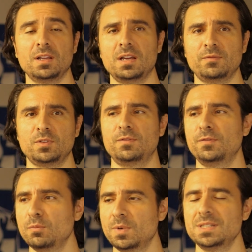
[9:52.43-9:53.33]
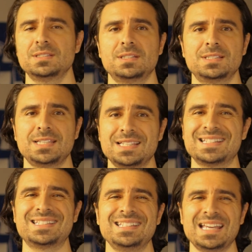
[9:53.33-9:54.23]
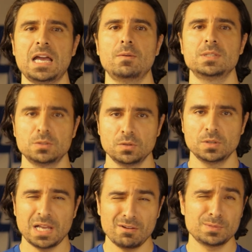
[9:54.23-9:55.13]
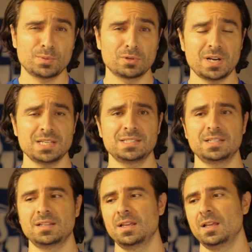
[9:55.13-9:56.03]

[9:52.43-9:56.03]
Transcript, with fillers: after a few months into the season to see how he's doing, how he's progressing.